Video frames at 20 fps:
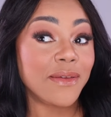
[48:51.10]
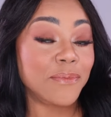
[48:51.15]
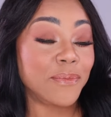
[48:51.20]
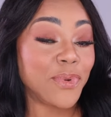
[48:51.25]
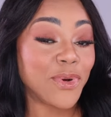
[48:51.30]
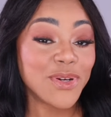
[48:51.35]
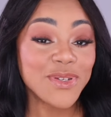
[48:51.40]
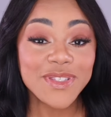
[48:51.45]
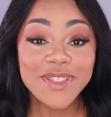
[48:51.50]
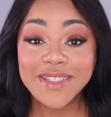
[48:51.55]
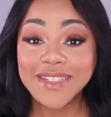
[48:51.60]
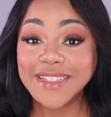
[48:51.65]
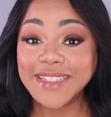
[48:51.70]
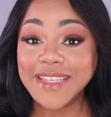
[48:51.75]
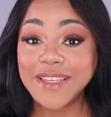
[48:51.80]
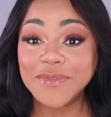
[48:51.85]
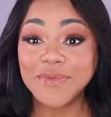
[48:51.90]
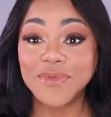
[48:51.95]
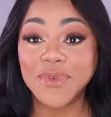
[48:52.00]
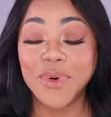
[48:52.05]

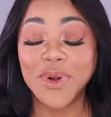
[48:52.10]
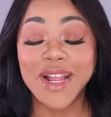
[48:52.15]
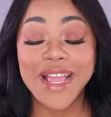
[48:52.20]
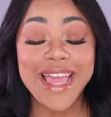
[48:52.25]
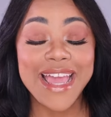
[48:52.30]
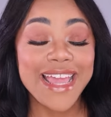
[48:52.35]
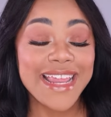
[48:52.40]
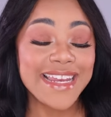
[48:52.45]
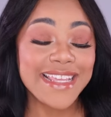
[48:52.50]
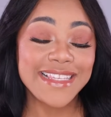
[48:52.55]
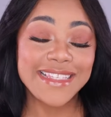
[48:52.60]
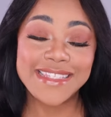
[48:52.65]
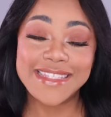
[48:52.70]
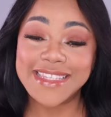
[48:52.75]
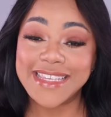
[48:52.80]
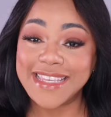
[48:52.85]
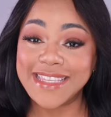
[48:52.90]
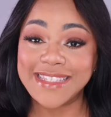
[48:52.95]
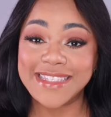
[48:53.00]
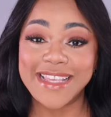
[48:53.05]
personally for any
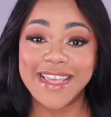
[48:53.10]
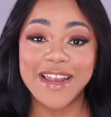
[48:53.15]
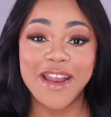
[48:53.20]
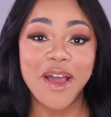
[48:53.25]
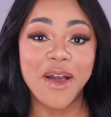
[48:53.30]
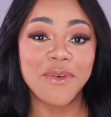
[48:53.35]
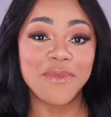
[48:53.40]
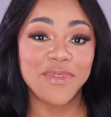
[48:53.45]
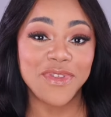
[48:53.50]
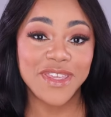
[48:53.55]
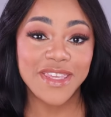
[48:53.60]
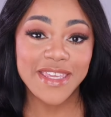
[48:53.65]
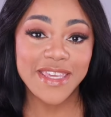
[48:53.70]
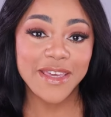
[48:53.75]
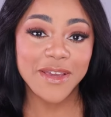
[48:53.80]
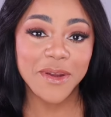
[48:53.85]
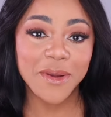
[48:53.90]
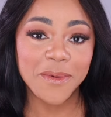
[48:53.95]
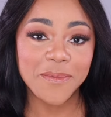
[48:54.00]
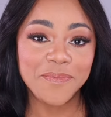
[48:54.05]
season of the
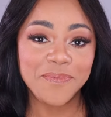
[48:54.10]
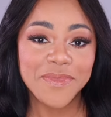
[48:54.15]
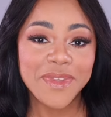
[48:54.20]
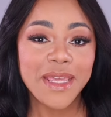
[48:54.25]
year.